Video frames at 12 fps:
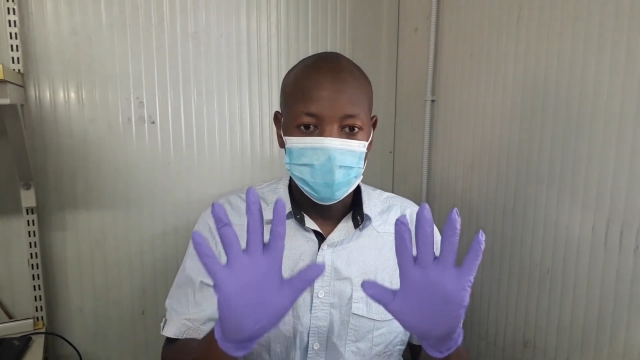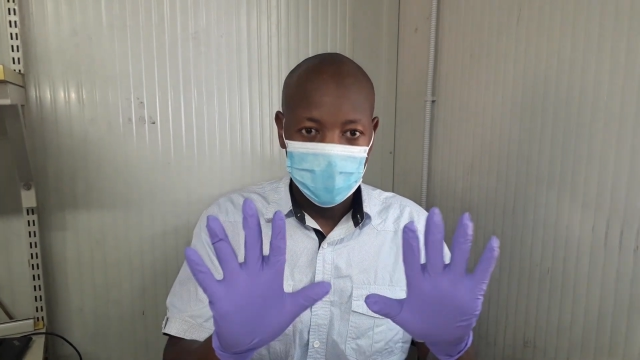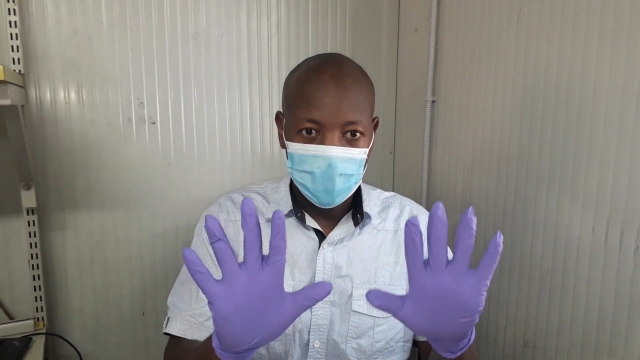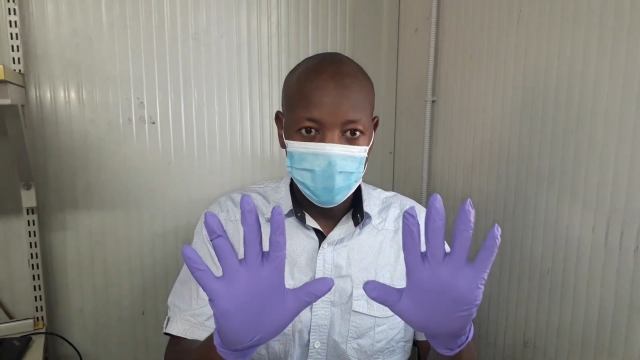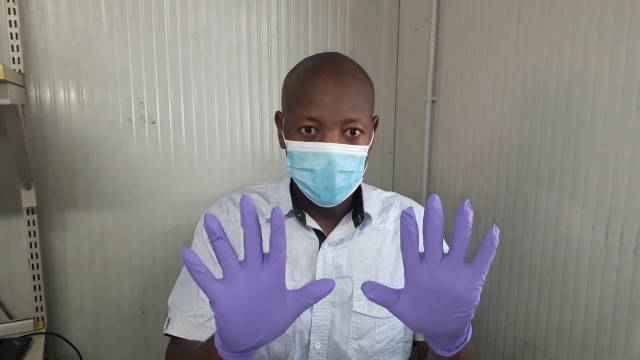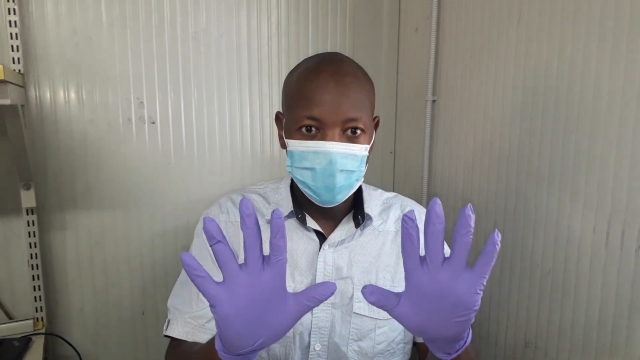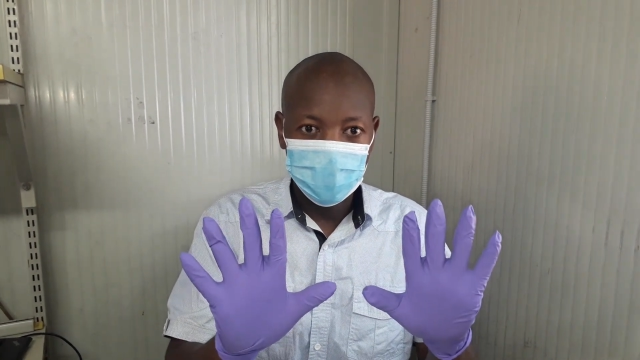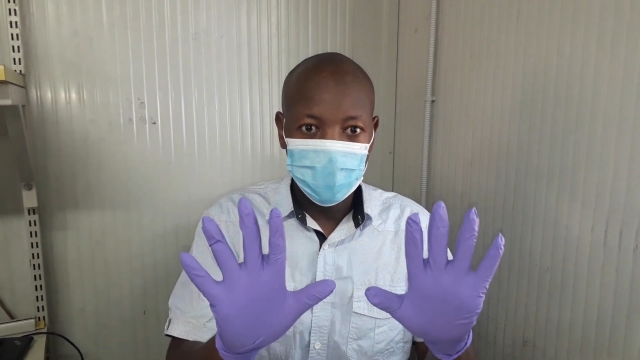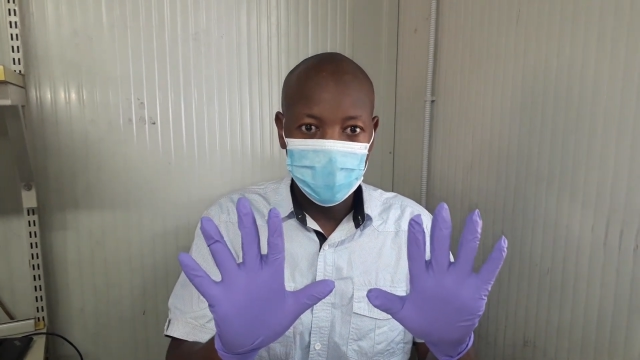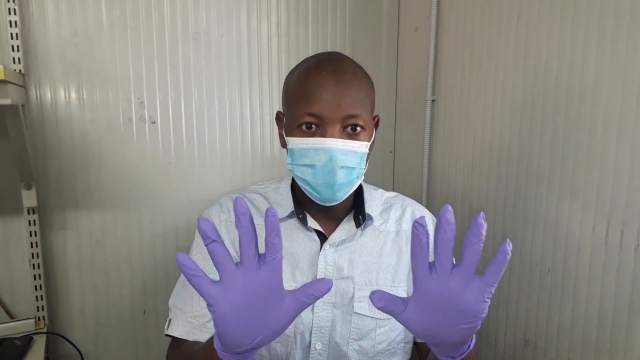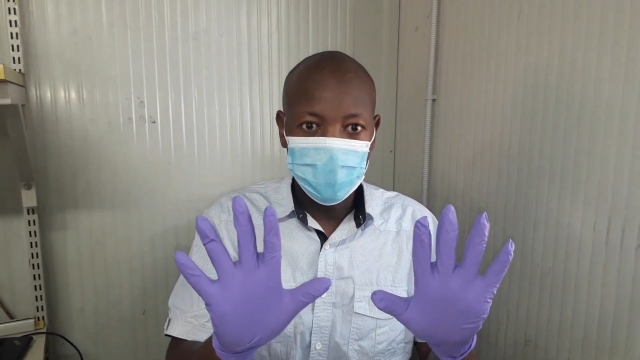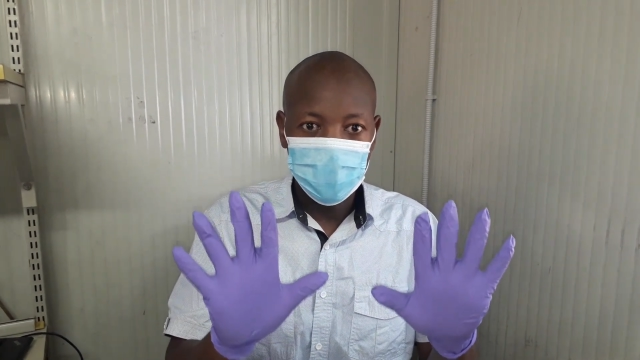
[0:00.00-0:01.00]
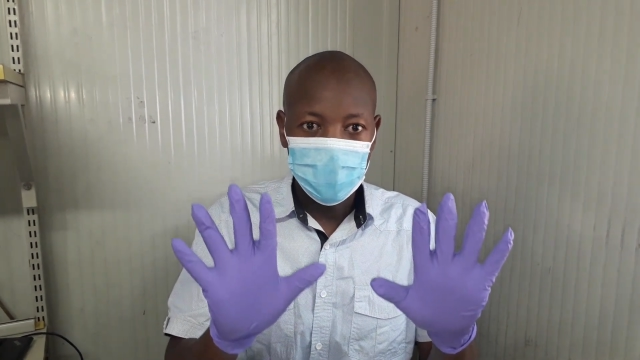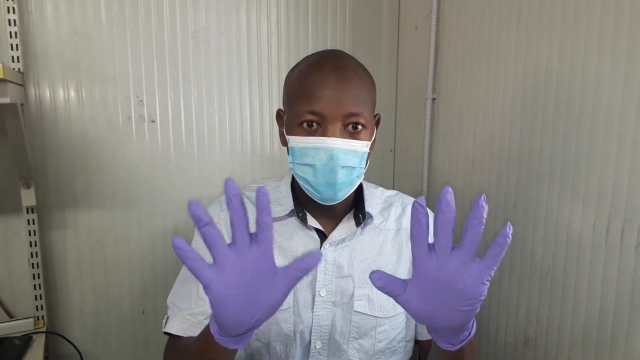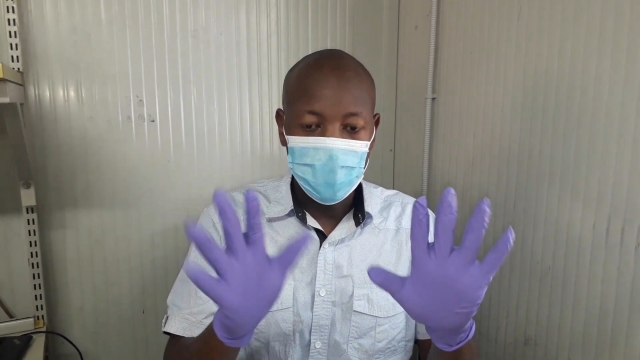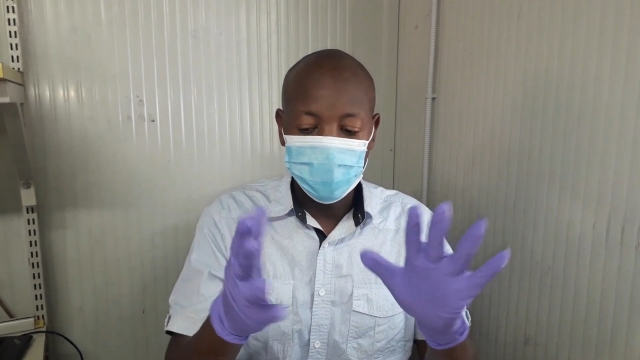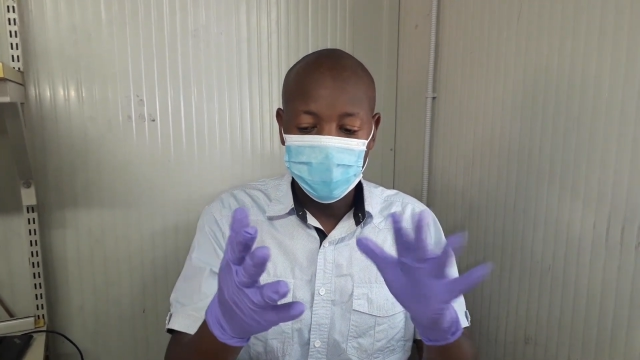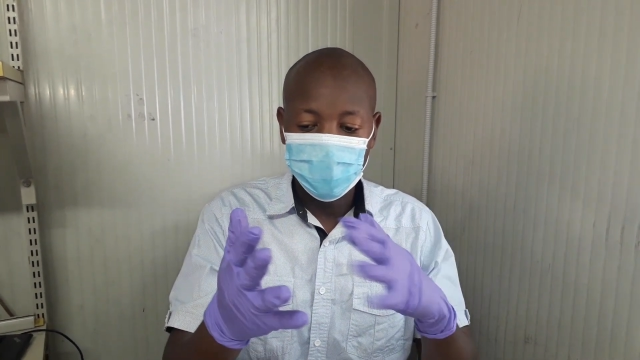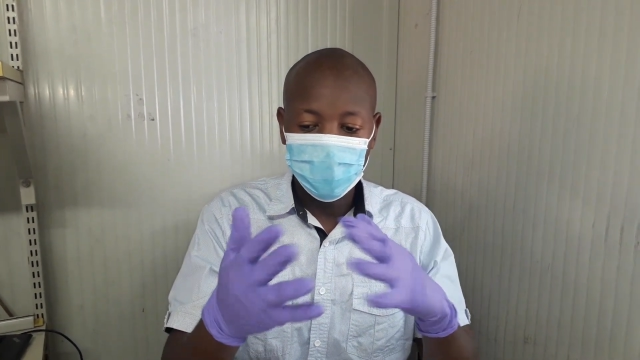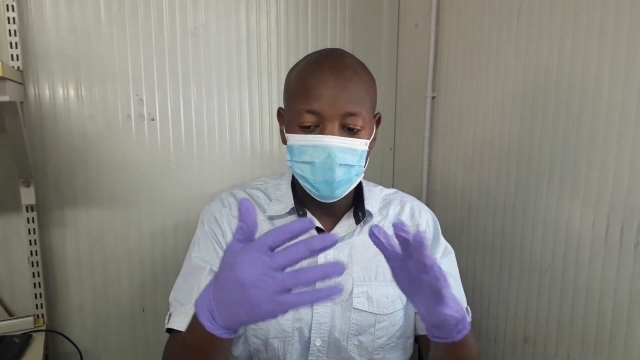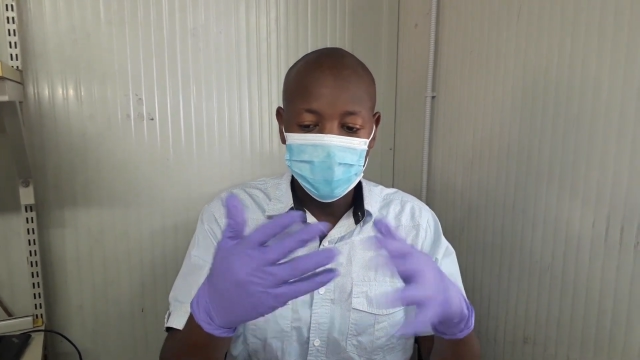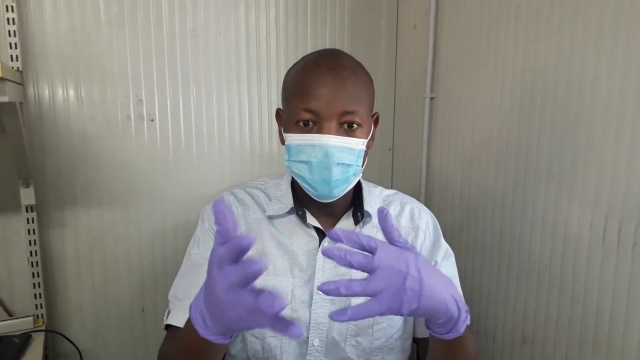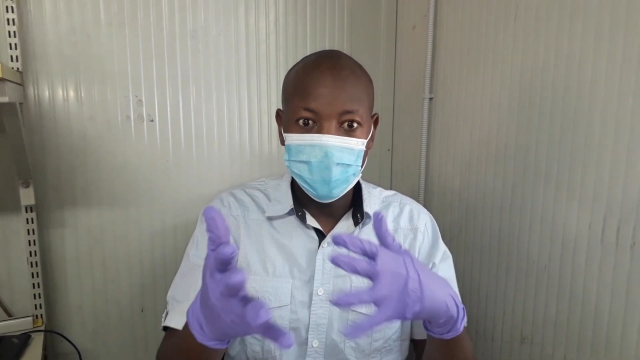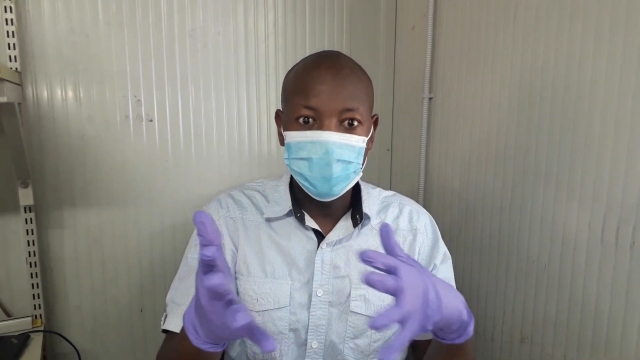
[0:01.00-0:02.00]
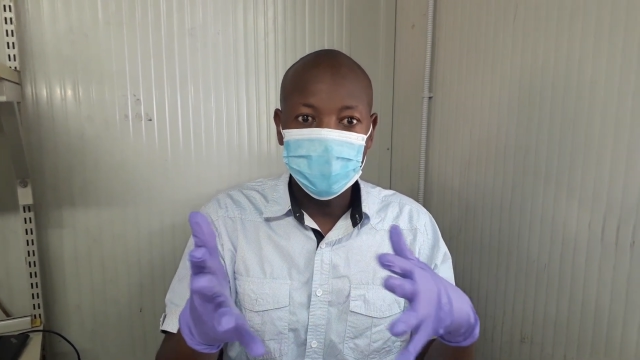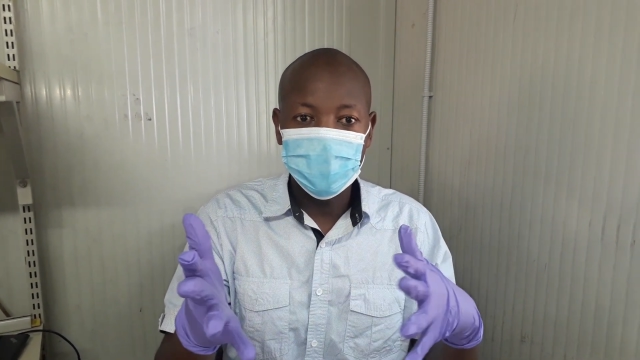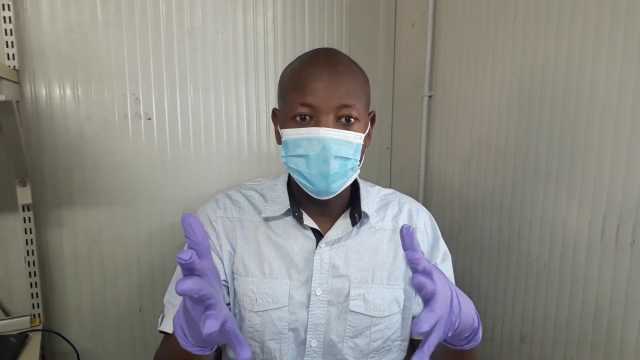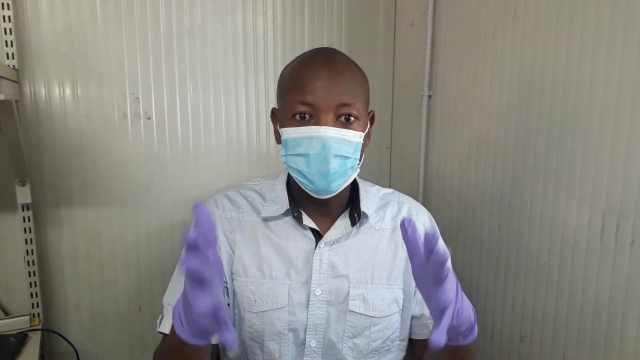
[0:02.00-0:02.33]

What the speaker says: I'm going to show you how to remove these gloves